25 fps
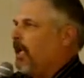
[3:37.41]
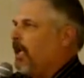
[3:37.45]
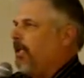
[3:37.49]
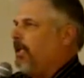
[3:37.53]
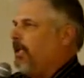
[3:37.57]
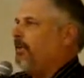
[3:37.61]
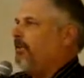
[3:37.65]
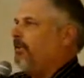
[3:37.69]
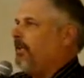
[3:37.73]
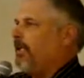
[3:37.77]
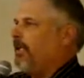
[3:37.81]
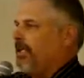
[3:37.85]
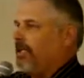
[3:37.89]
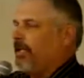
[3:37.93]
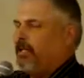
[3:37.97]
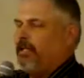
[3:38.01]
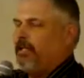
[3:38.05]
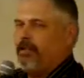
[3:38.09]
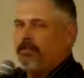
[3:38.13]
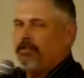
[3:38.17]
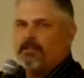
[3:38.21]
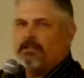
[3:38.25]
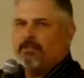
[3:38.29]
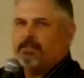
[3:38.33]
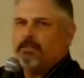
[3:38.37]
I didn't think
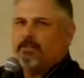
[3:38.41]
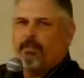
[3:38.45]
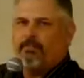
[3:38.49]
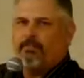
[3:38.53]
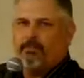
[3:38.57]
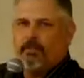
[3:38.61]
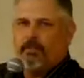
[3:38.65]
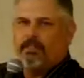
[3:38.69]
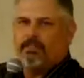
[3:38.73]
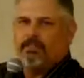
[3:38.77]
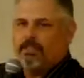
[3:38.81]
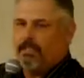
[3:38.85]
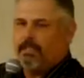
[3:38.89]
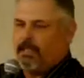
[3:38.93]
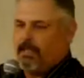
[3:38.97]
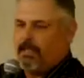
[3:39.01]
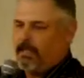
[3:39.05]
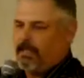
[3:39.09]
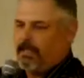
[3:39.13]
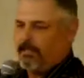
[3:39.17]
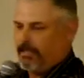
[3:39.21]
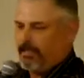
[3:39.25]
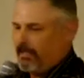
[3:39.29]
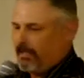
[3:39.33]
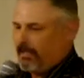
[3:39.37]
any of their stuff really said
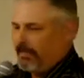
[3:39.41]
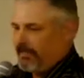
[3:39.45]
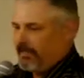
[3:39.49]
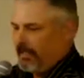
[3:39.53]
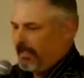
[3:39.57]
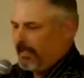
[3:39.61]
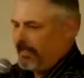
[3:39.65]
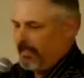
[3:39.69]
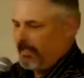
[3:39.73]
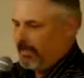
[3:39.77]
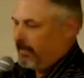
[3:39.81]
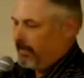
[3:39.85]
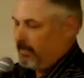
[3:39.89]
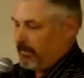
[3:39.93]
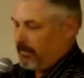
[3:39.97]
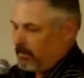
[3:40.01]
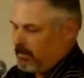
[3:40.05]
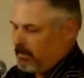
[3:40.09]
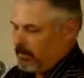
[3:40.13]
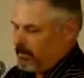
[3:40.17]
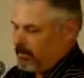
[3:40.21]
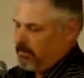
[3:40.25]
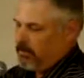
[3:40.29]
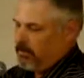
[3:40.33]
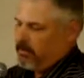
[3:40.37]
anything, and they
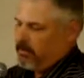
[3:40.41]
did.